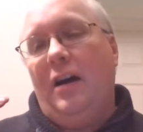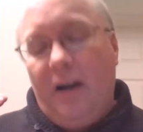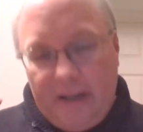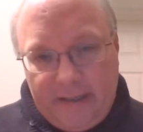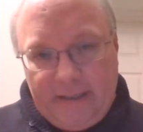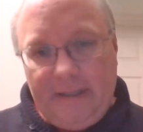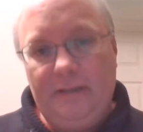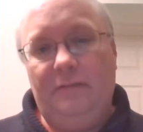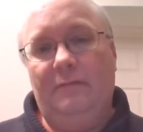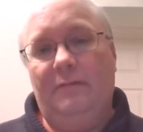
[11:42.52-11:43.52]

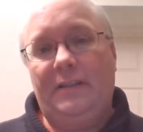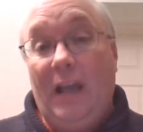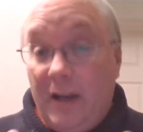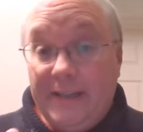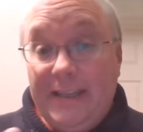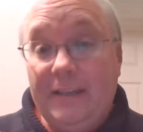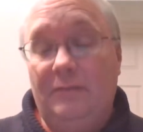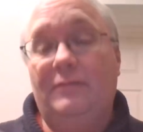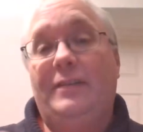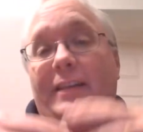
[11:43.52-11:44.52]
ideals
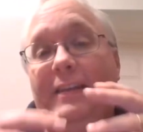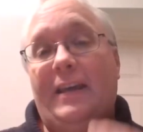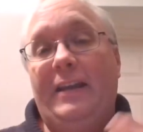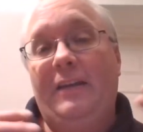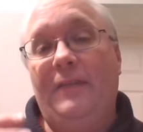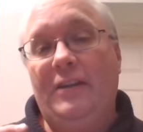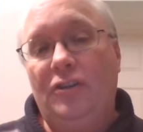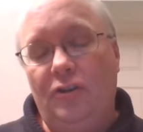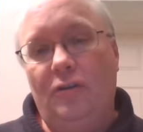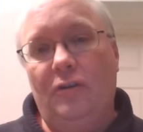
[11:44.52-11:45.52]
that have
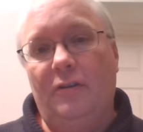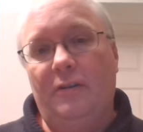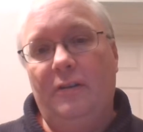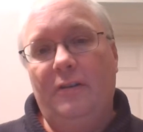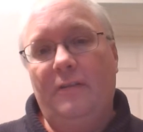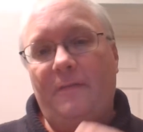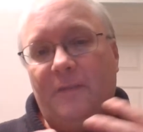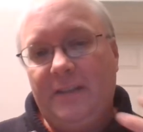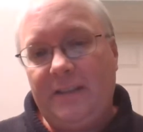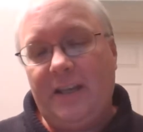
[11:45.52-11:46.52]
endured
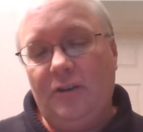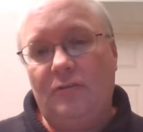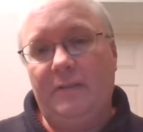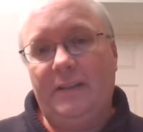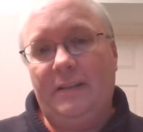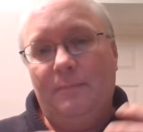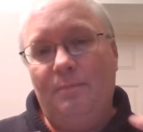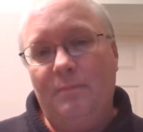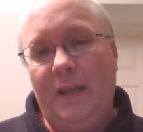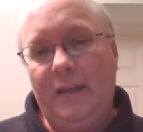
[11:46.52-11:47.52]
for centuries, that
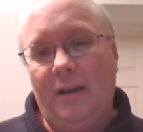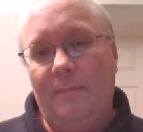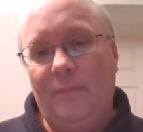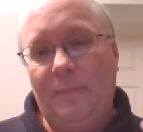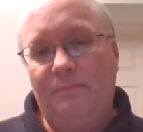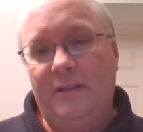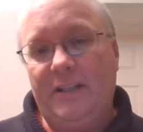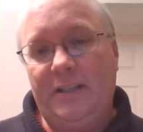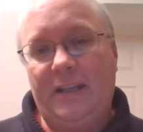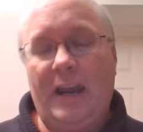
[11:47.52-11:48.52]
make up the
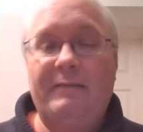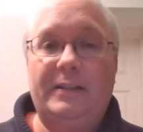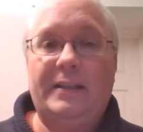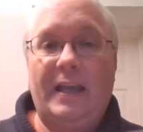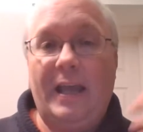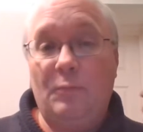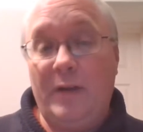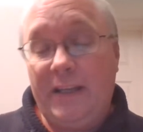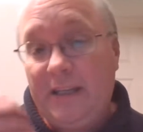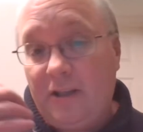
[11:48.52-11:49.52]
British character. And
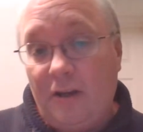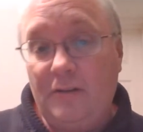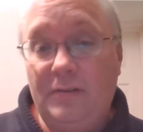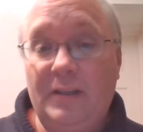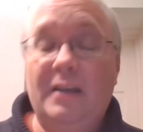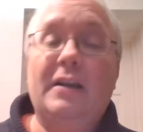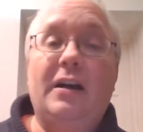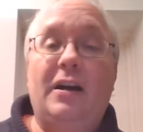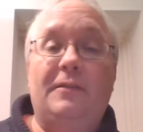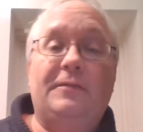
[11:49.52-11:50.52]
when he goes
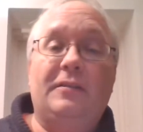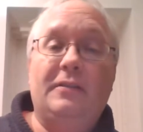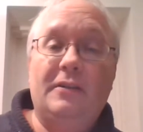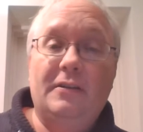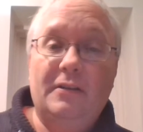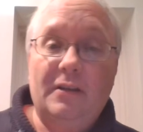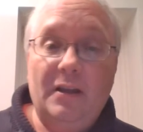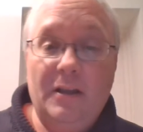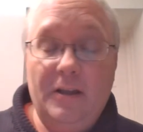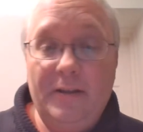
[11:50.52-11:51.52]
after
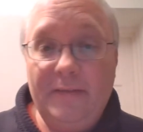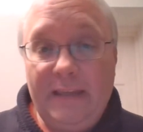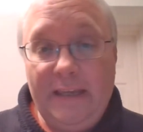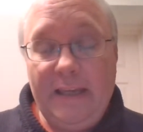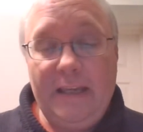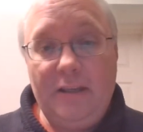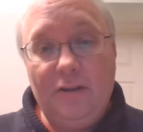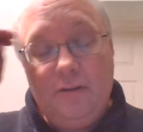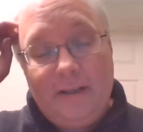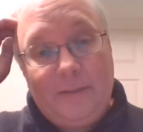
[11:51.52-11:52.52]
the
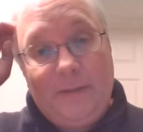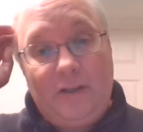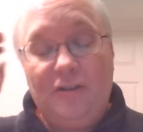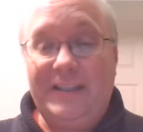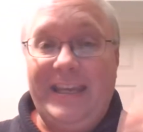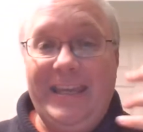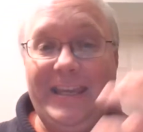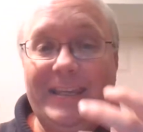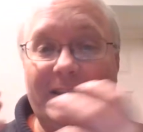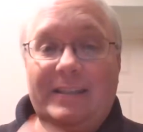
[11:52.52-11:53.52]
EU, it's because
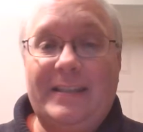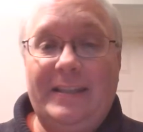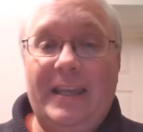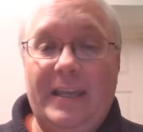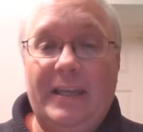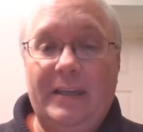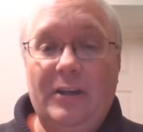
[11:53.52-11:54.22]
he can see